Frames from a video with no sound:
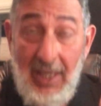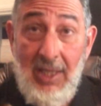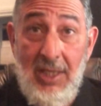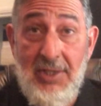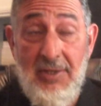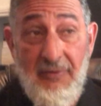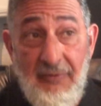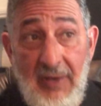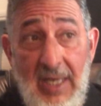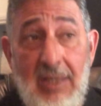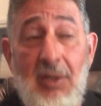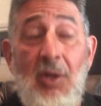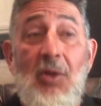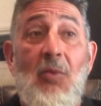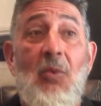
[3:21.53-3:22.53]
and its effect
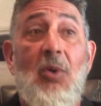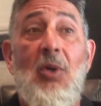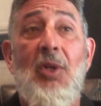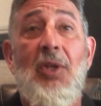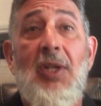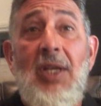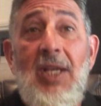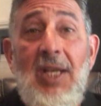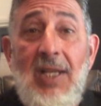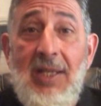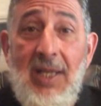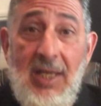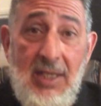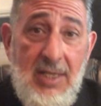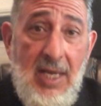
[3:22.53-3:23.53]
on the world
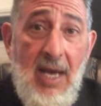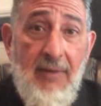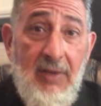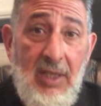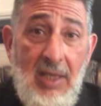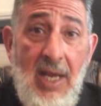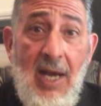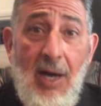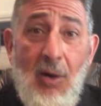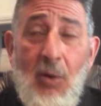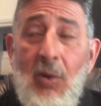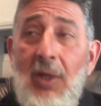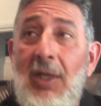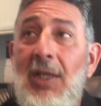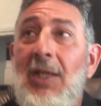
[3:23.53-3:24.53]
that it's having now,
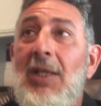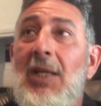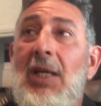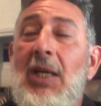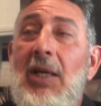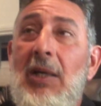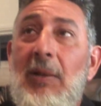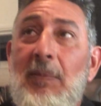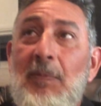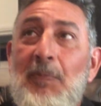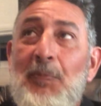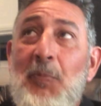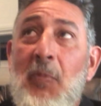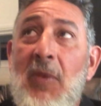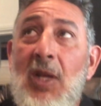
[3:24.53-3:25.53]
um,
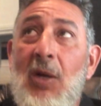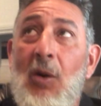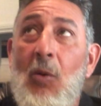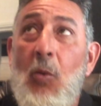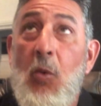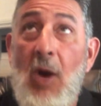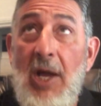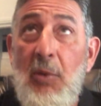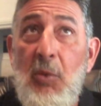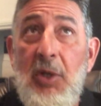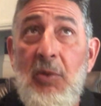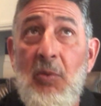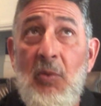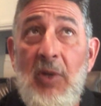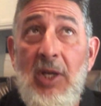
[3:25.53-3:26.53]
why
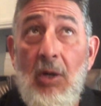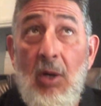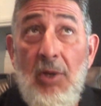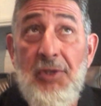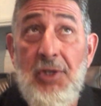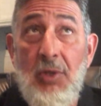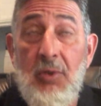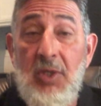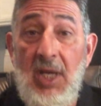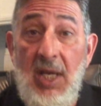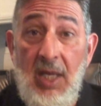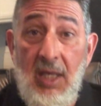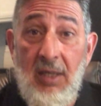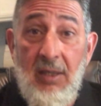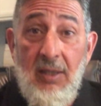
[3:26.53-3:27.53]
wouldn't we also
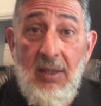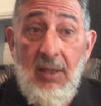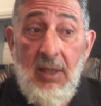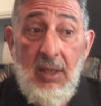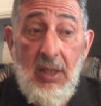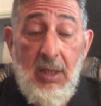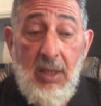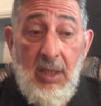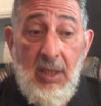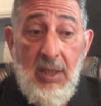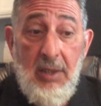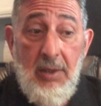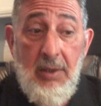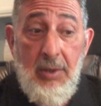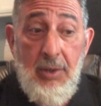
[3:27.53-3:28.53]
take uh,
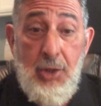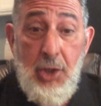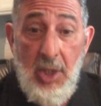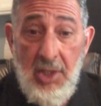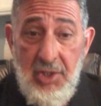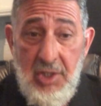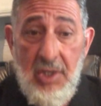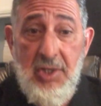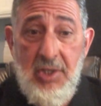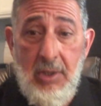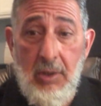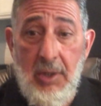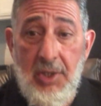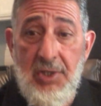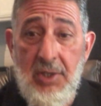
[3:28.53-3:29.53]
just as
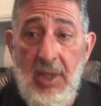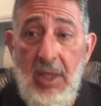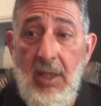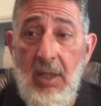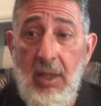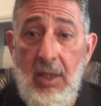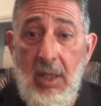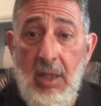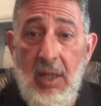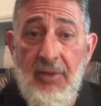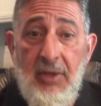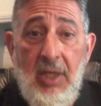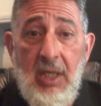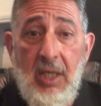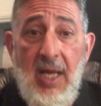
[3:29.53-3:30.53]
seriously the
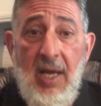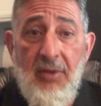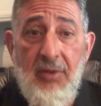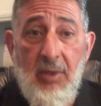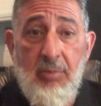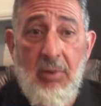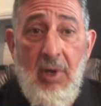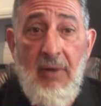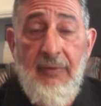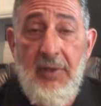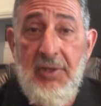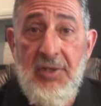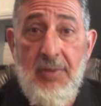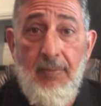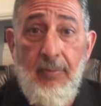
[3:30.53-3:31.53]
authentic Catholic
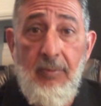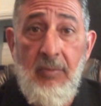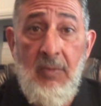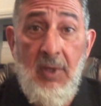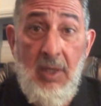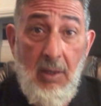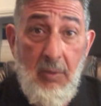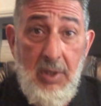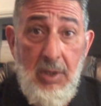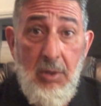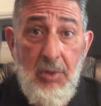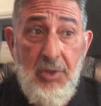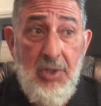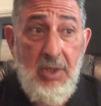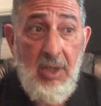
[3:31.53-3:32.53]
prophets that we
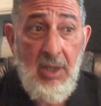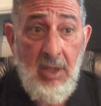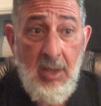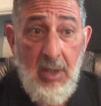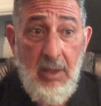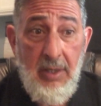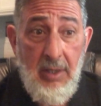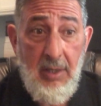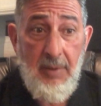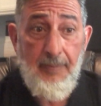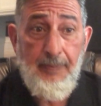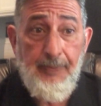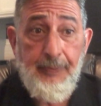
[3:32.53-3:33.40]
used in the